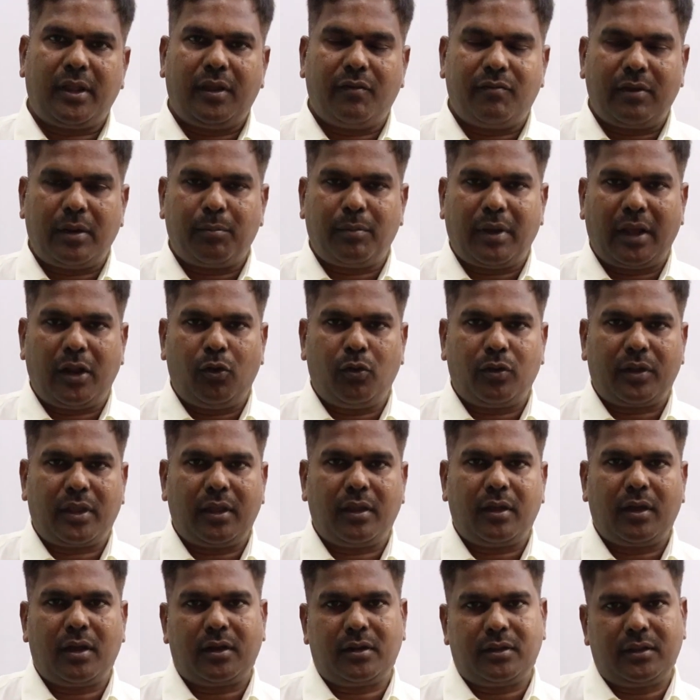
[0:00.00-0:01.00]
Even by
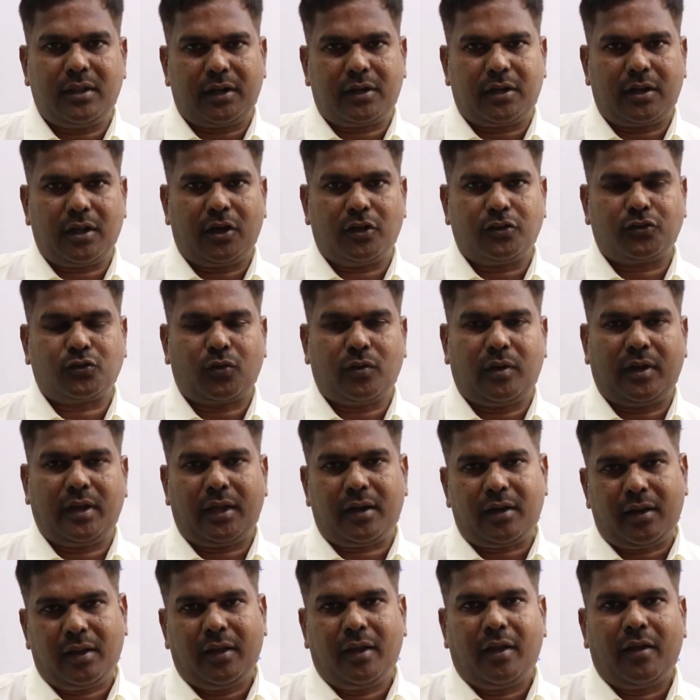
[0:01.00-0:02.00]
looking at that
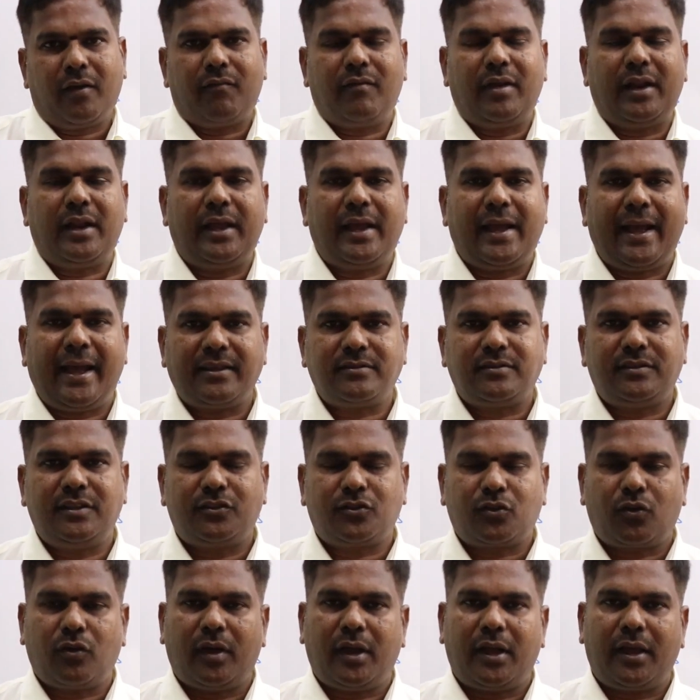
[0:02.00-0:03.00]
square, when I ask
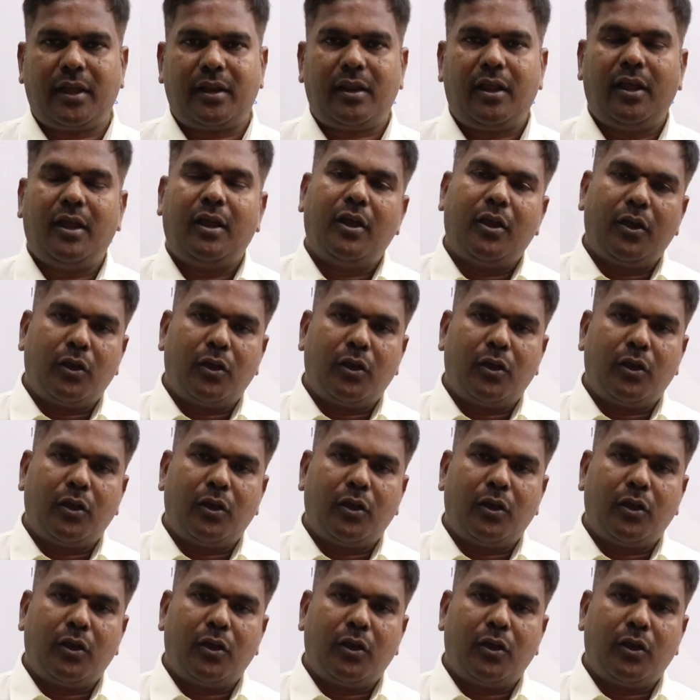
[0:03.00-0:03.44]
the square,